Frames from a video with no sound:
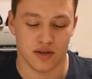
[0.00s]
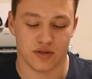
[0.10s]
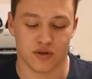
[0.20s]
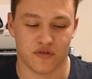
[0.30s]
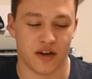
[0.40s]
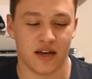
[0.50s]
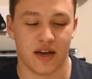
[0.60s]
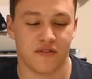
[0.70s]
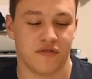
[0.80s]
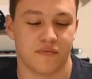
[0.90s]
So if
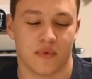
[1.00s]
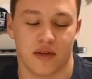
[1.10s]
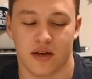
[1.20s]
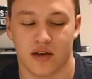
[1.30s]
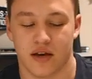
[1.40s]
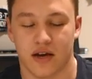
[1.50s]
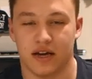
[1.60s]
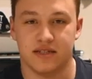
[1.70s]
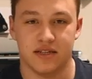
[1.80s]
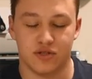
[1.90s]
I
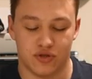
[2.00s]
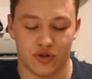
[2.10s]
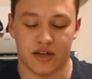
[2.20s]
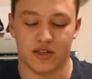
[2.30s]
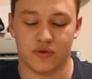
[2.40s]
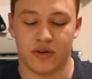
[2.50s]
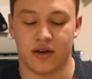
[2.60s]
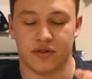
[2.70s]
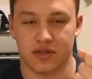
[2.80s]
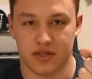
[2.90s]
did try this one
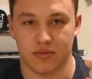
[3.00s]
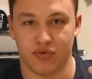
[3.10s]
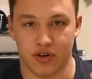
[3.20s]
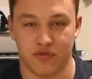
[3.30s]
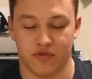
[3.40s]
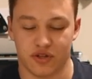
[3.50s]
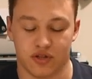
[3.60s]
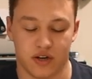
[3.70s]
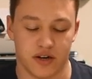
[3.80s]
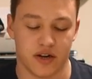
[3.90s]
out. This is a brand new fresh
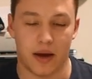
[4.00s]
line.